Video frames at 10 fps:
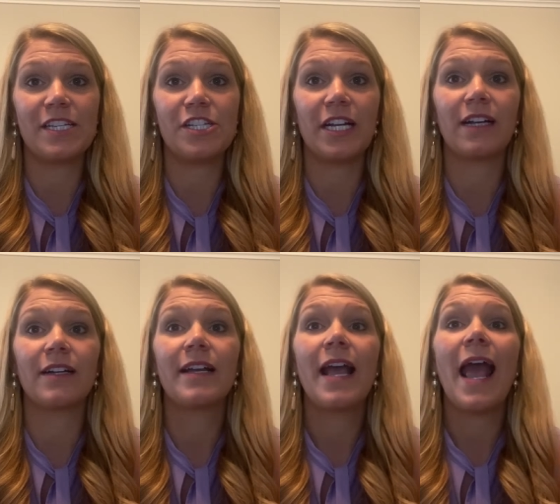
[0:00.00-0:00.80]
this
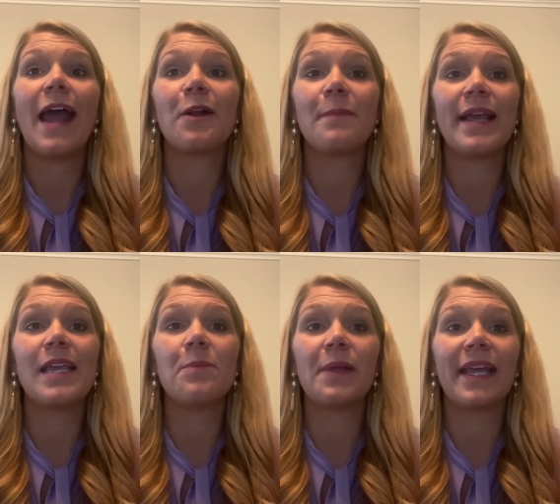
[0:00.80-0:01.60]
year and are
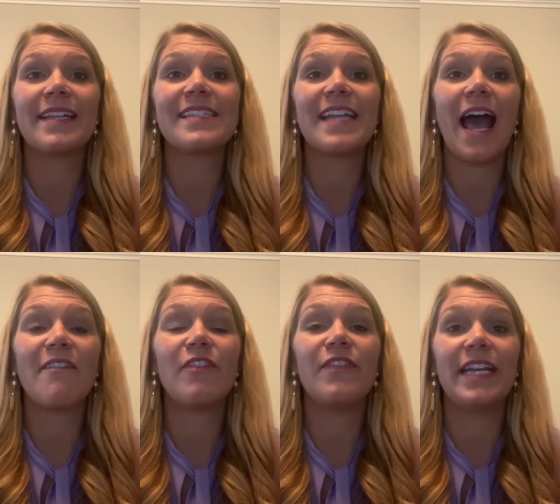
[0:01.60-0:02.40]
making plans to
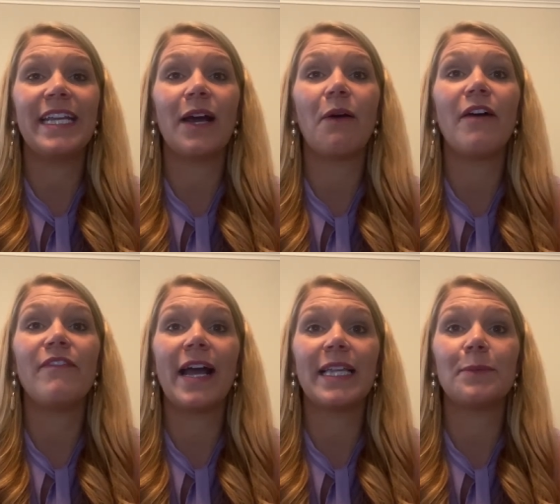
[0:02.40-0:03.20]
have a video
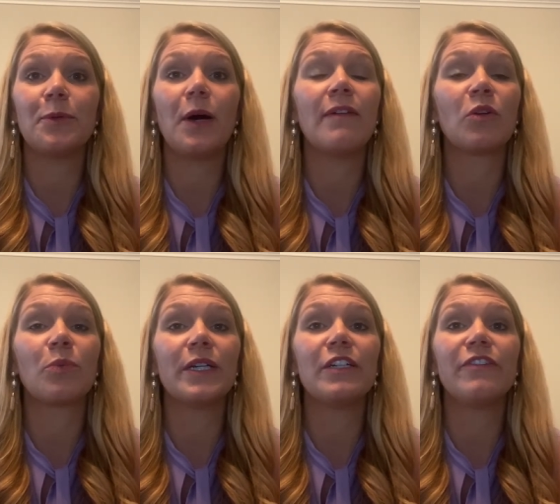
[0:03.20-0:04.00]
available of a
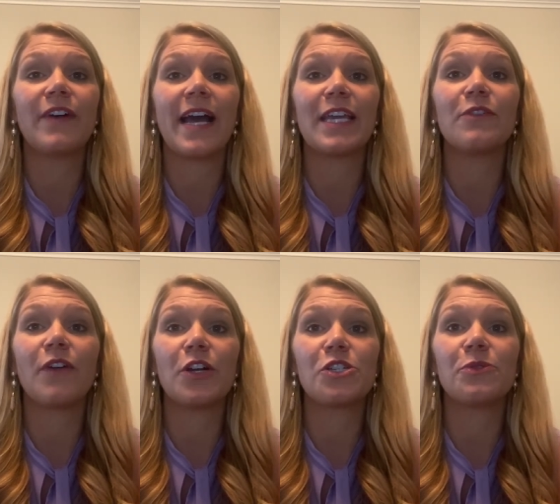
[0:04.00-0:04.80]
real Phi U
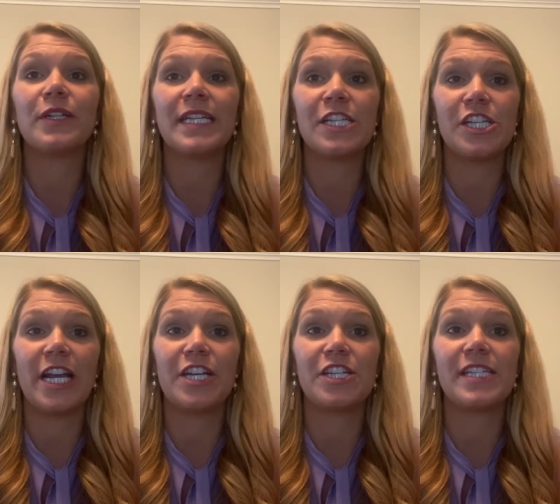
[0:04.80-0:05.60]
virtual
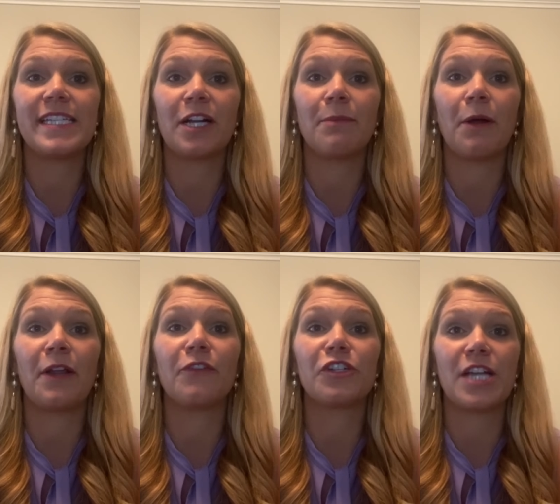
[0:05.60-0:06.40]
initiation
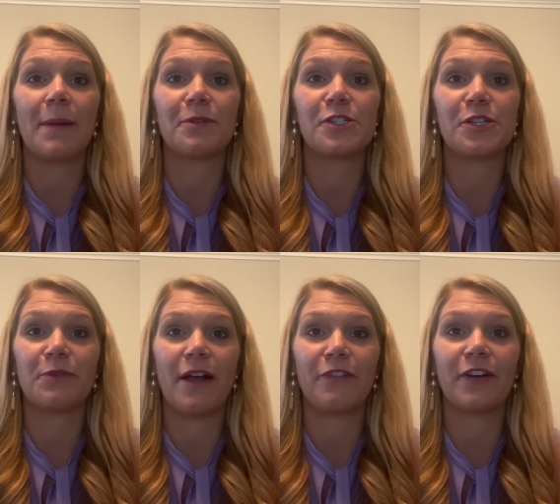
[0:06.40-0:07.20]
ceremony for chapters to
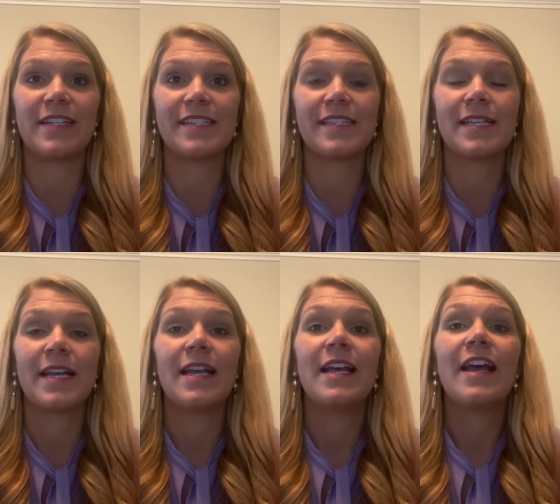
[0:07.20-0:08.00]
reference.
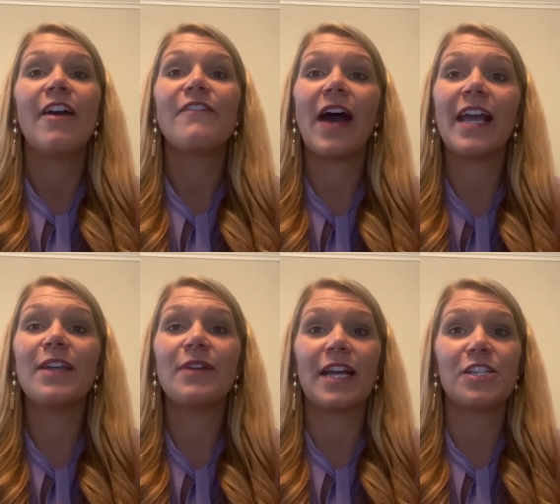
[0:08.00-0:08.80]
Phi
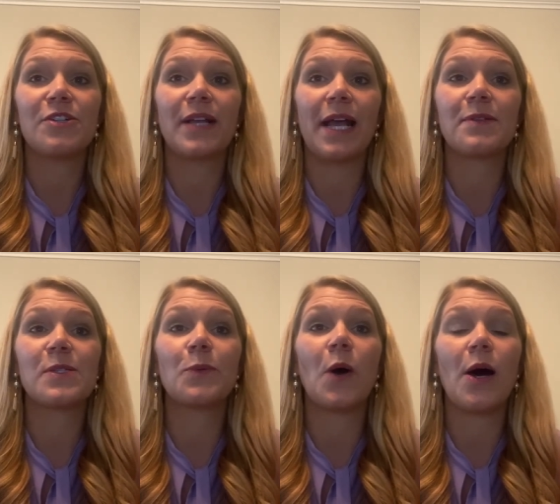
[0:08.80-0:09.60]
U National
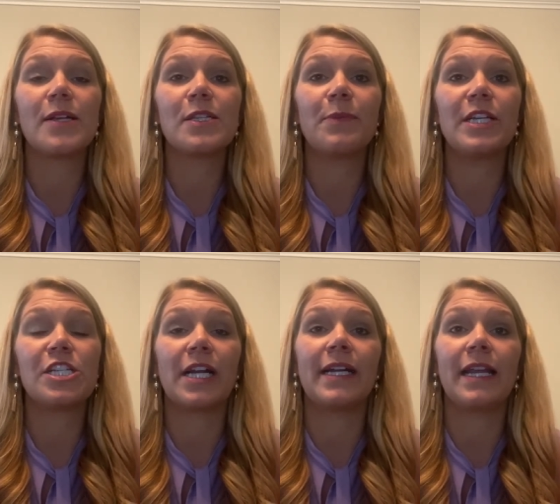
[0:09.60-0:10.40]
Council will also be
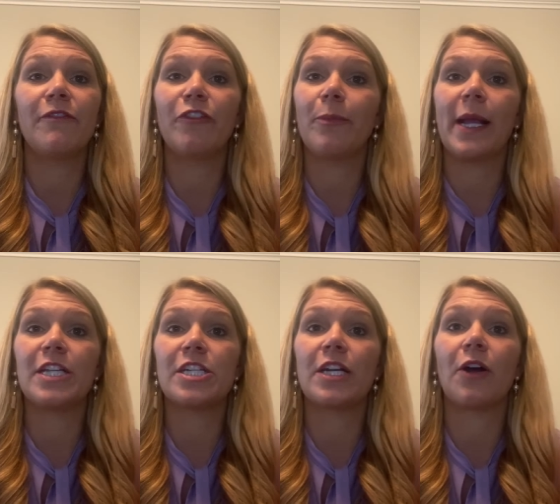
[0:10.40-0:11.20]
sharing
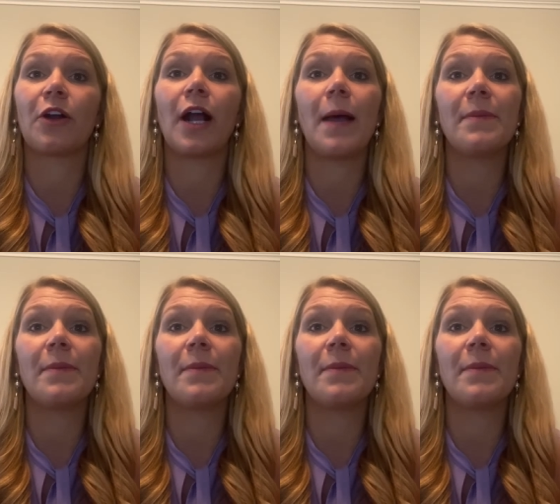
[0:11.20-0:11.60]
information on our